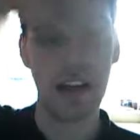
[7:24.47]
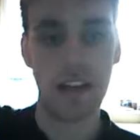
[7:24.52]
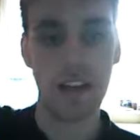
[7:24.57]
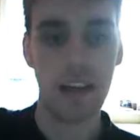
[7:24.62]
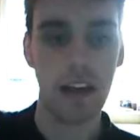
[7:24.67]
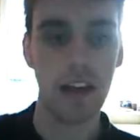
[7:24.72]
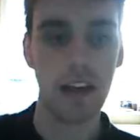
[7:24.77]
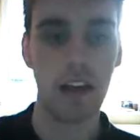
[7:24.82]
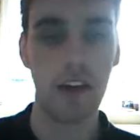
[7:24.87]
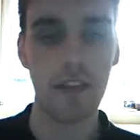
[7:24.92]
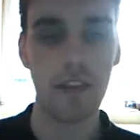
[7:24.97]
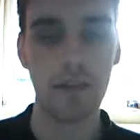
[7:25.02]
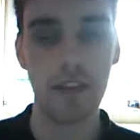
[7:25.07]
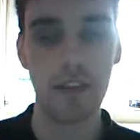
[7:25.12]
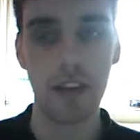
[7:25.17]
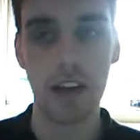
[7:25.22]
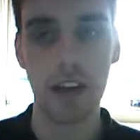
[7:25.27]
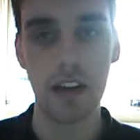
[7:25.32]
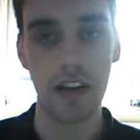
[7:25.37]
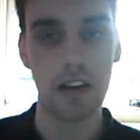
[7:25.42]
take off
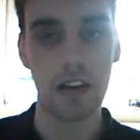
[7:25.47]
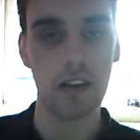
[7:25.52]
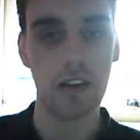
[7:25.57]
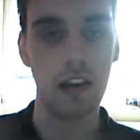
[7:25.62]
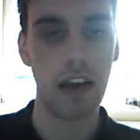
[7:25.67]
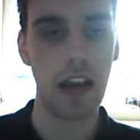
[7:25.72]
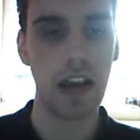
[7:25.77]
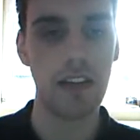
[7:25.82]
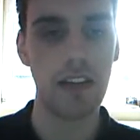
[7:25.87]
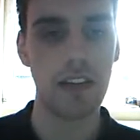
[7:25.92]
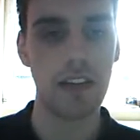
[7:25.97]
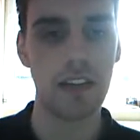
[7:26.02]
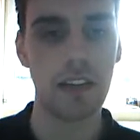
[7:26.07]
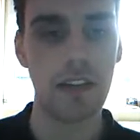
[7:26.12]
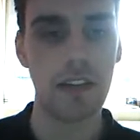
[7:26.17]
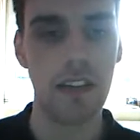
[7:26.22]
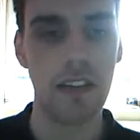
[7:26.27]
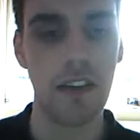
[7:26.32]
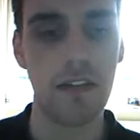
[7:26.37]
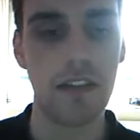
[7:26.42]
like the gangster
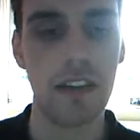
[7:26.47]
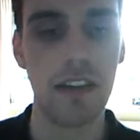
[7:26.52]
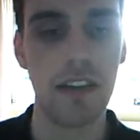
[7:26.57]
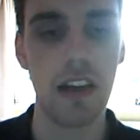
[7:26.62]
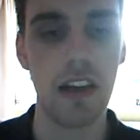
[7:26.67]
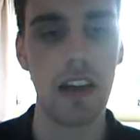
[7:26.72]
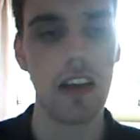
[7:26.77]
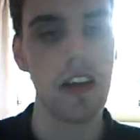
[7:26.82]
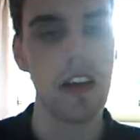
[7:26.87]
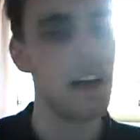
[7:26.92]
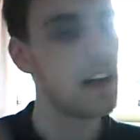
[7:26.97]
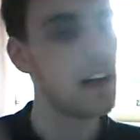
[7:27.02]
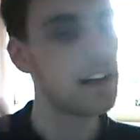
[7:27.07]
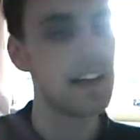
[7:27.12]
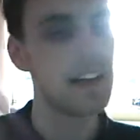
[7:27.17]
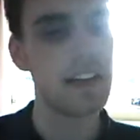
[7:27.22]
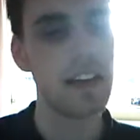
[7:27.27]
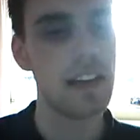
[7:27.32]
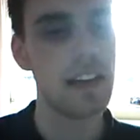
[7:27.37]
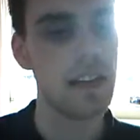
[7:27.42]
stuff and say,
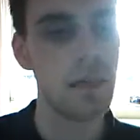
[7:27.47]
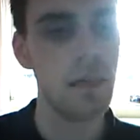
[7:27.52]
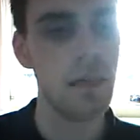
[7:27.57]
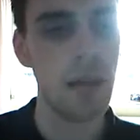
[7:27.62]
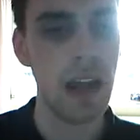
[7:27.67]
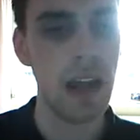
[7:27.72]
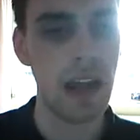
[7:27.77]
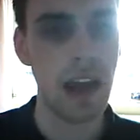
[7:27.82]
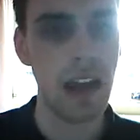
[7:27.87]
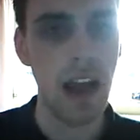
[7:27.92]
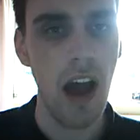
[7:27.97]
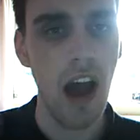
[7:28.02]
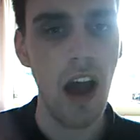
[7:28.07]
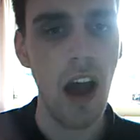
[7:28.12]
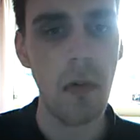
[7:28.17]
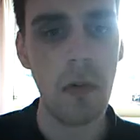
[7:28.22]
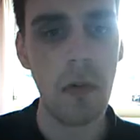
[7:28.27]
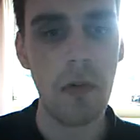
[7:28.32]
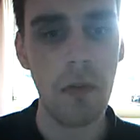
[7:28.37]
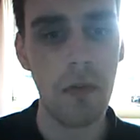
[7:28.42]
"This isn't me.
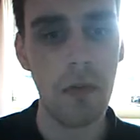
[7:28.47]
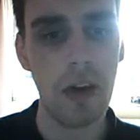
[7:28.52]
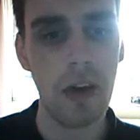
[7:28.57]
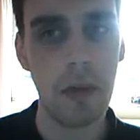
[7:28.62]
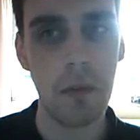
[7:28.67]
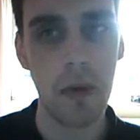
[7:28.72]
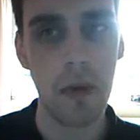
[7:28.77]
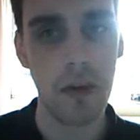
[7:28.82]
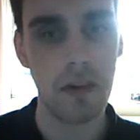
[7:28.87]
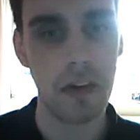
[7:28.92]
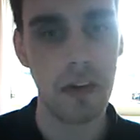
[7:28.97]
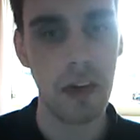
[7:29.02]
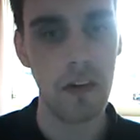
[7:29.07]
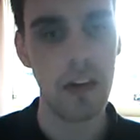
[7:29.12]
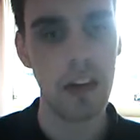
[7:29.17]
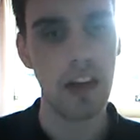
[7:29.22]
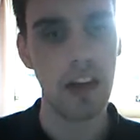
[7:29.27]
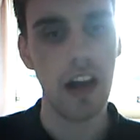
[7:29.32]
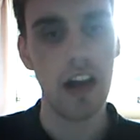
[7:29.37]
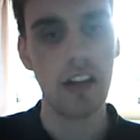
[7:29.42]
I'm a free bird,
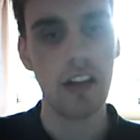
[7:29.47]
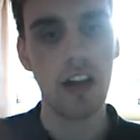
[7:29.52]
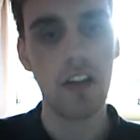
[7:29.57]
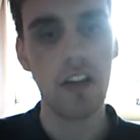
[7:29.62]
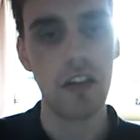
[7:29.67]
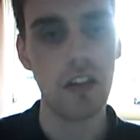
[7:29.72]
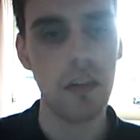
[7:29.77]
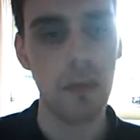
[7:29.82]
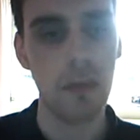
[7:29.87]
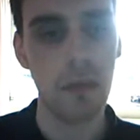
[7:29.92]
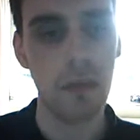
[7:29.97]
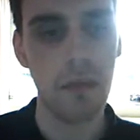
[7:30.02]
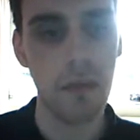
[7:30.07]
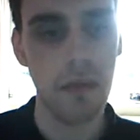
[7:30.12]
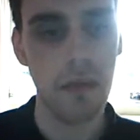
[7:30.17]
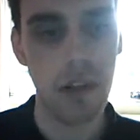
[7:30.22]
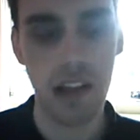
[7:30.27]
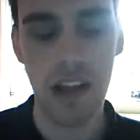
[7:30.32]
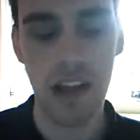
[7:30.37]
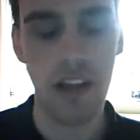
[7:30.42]
damn it, and I'm gonna
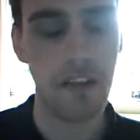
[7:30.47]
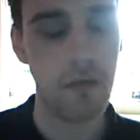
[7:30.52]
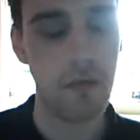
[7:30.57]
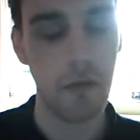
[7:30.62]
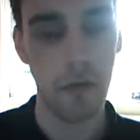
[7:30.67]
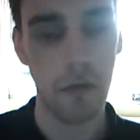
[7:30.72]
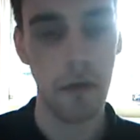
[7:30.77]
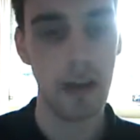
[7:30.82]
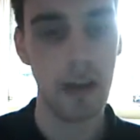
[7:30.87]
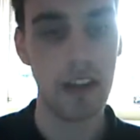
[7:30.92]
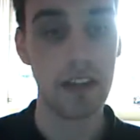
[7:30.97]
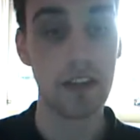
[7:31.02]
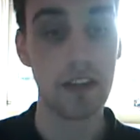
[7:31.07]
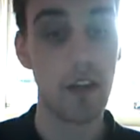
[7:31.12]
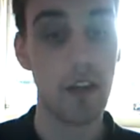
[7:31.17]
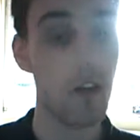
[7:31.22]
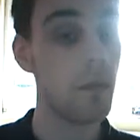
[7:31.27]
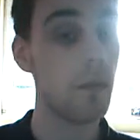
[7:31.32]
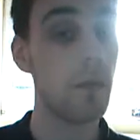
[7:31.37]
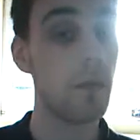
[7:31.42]
live free."
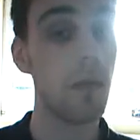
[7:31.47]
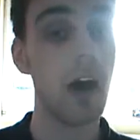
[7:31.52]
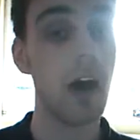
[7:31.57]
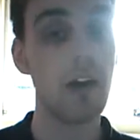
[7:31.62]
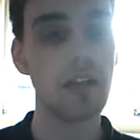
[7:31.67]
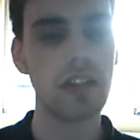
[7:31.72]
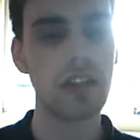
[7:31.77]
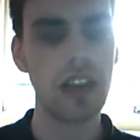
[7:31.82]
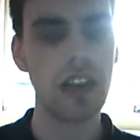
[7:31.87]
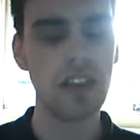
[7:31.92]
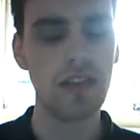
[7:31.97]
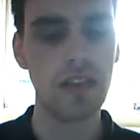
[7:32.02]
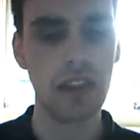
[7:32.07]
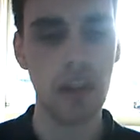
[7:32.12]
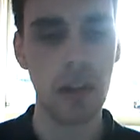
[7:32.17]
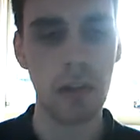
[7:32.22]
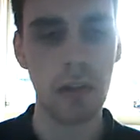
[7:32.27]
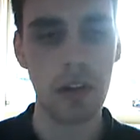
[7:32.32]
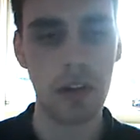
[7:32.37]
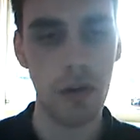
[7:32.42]
So I would change his
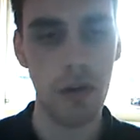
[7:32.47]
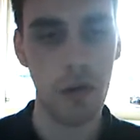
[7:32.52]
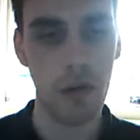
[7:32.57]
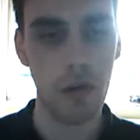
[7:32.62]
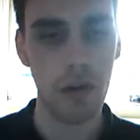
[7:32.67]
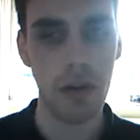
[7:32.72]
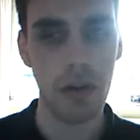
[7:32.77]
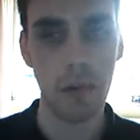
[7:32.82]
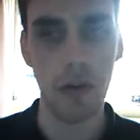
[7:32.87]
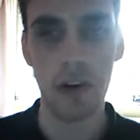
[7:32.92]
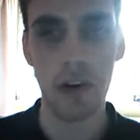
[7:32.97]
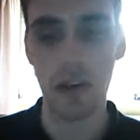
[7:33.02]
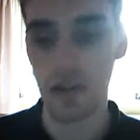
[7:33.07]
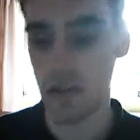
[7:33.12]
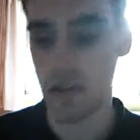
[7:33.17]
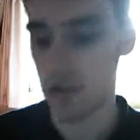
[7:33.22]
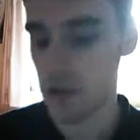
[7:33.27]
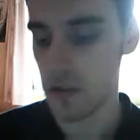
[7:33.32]
gimmick to a free bird